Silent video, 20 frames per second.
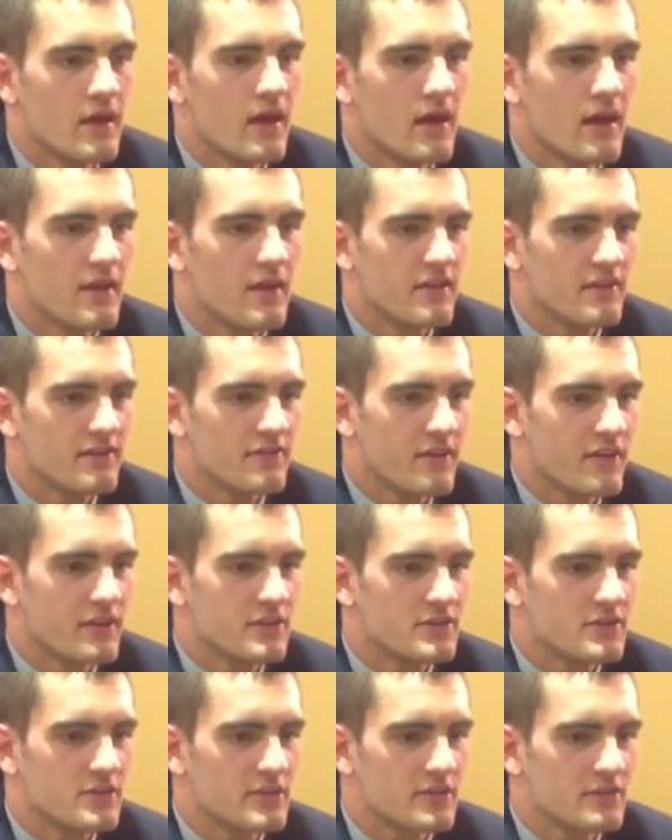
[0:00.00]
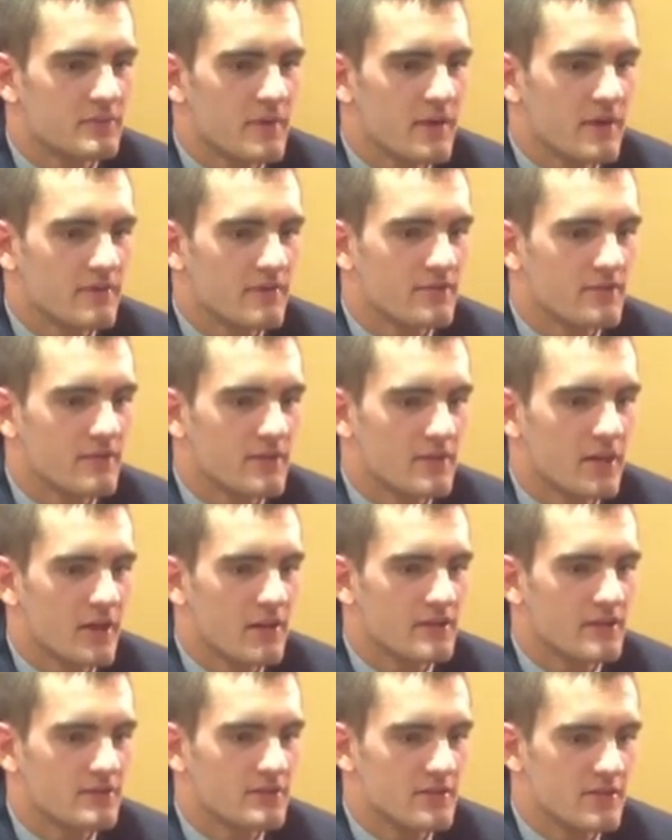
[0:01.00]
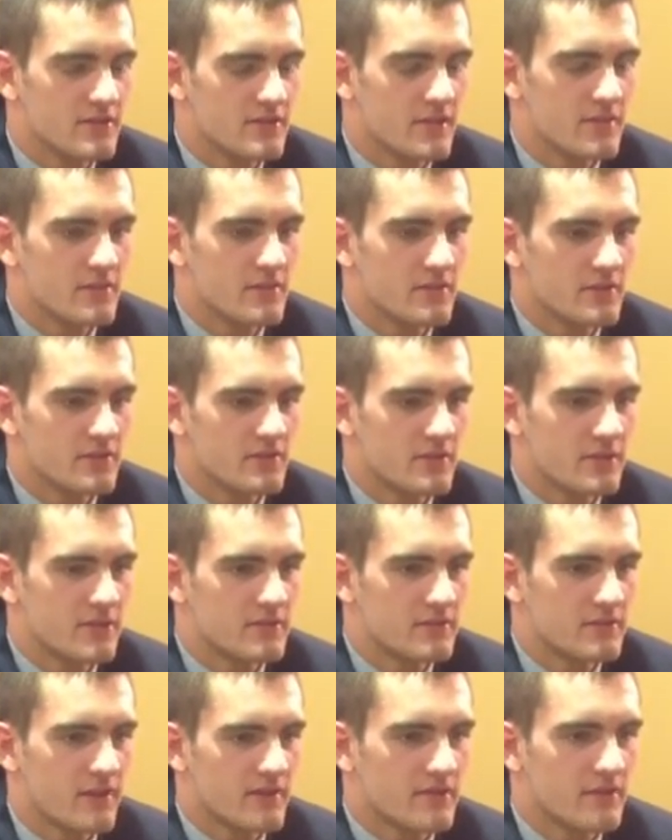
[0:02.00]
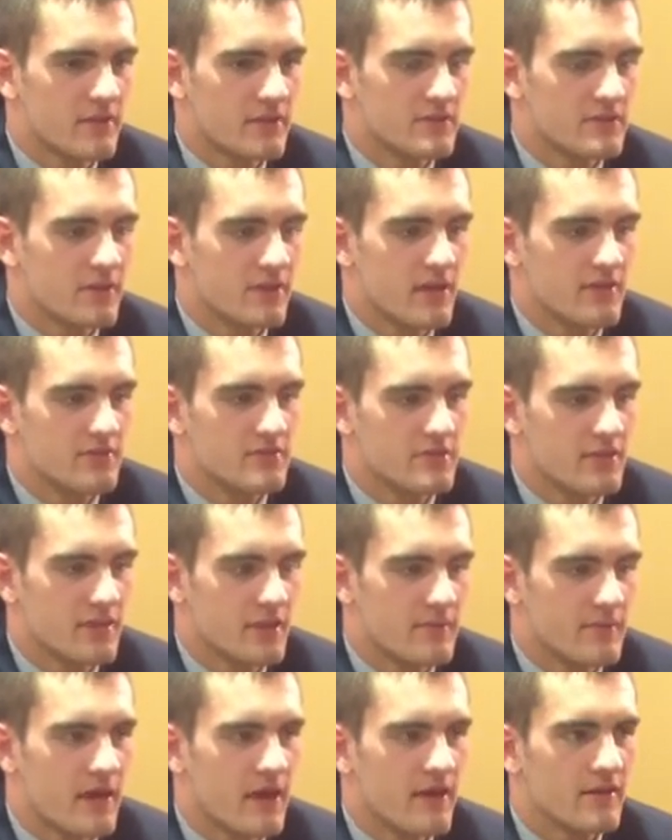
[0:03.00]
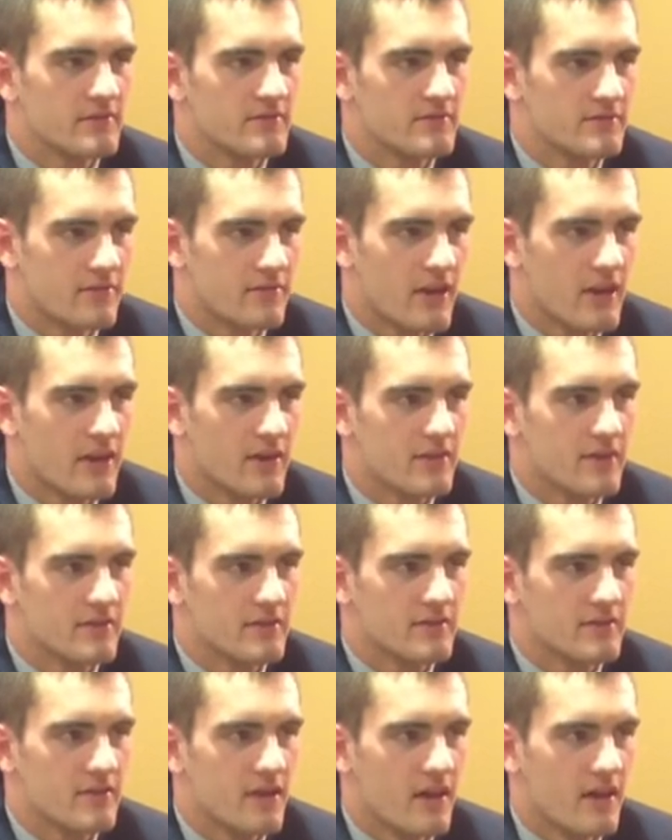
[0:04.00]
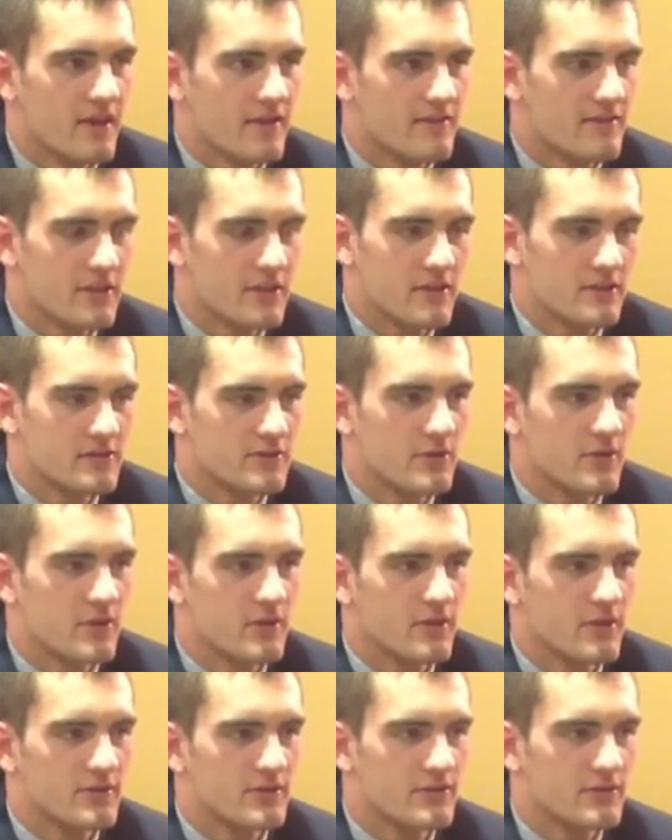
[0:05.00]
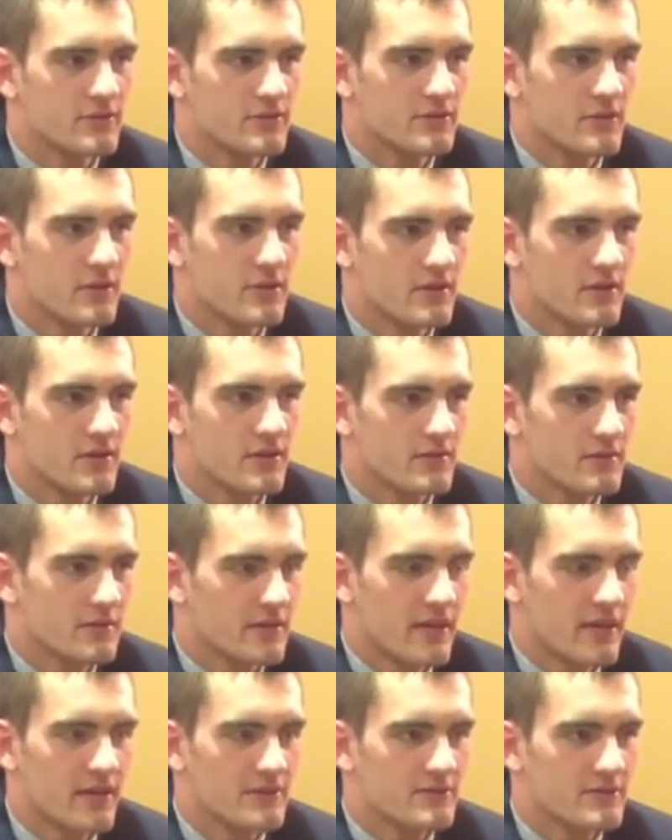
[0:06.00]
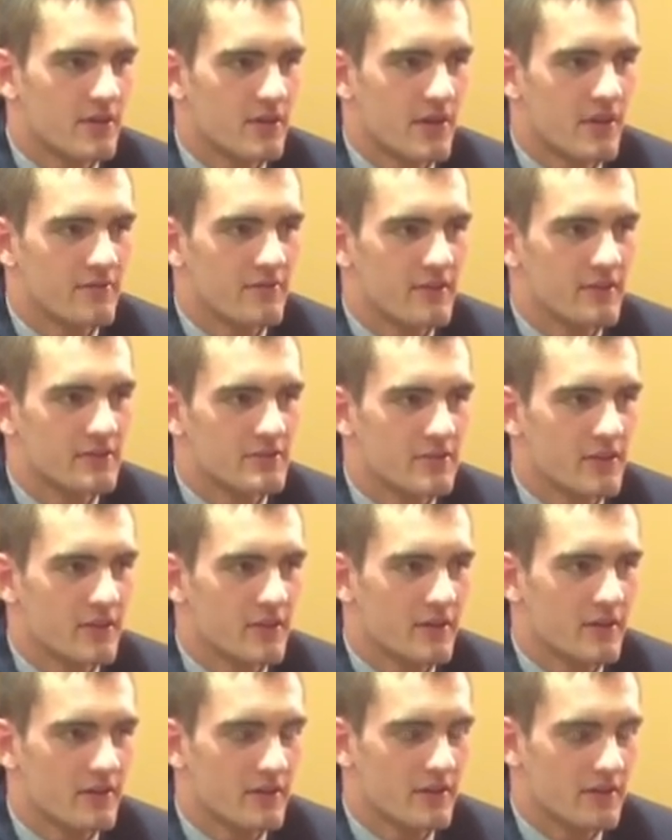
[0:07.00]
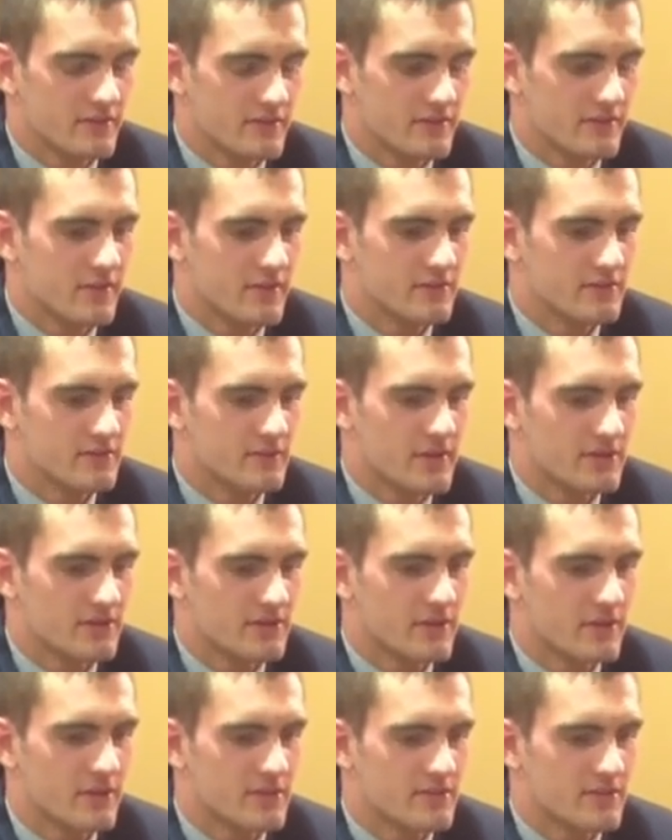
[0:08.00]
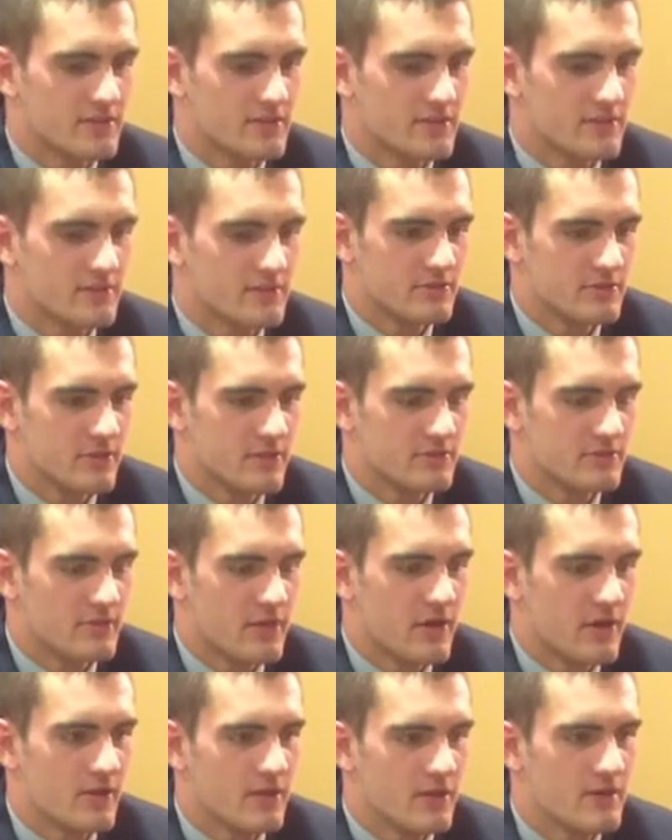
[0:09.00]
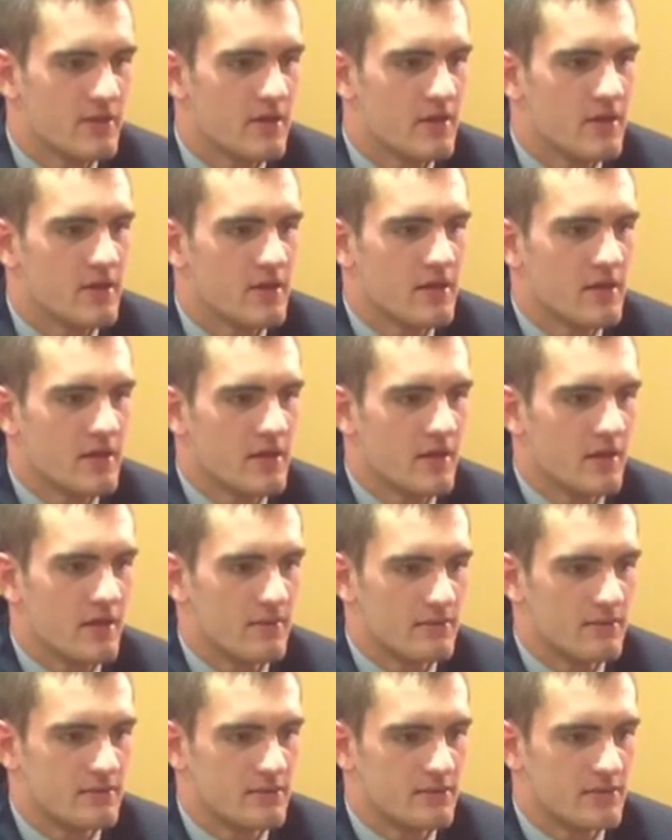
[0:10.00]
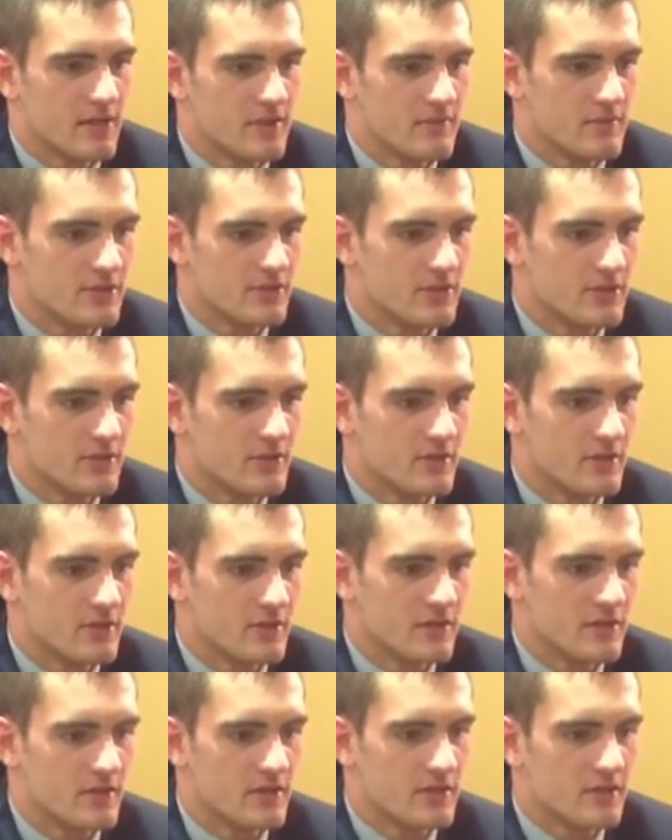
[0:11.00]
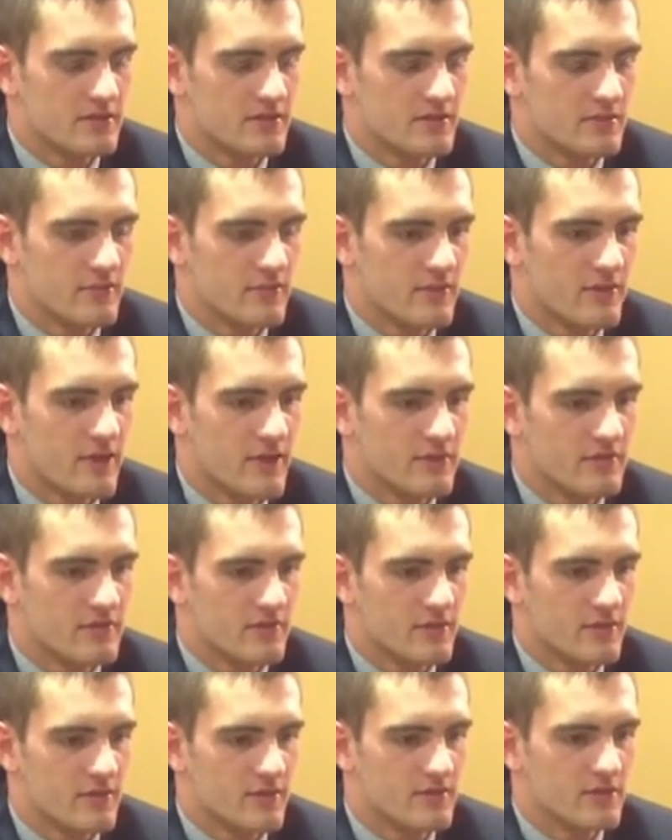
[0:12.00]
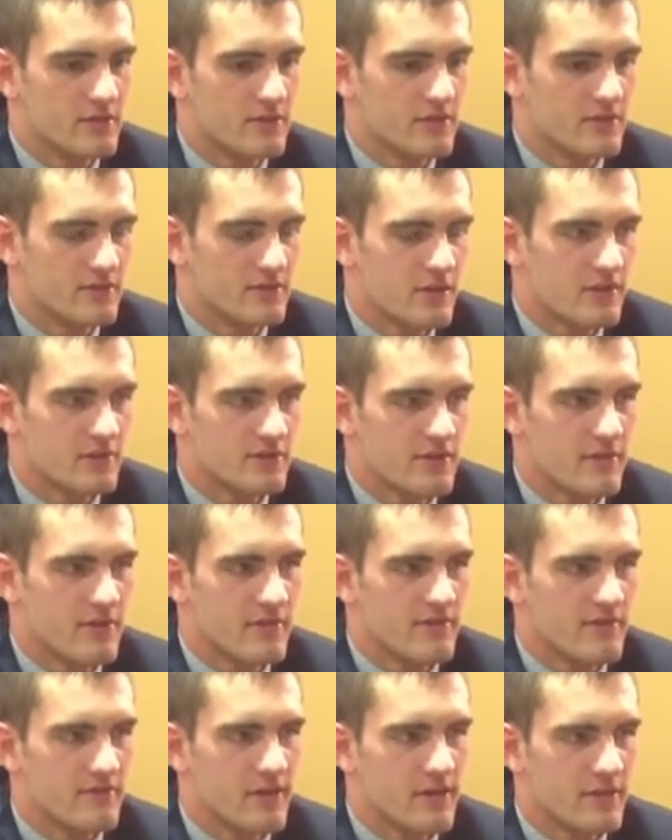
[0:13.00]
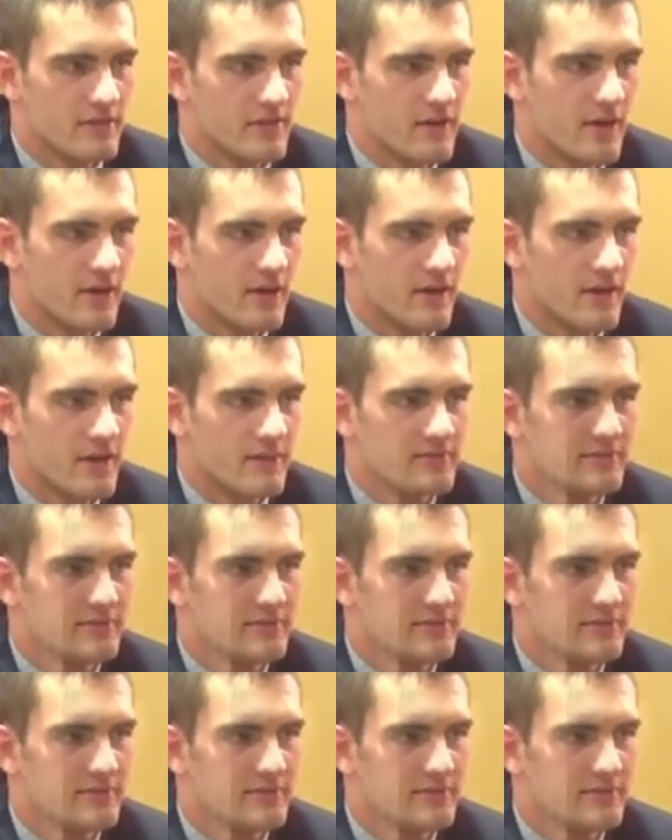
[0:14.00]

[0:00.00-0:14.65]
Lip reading: I think fans should expect for us the same things we expect for ourselves, to come out firing, not have another scoreless first quarter. We can't start off that slow, especially against a team good as Bellwood. And we just got to make sure to get some revenge for 2 years ago's semifinal knockout.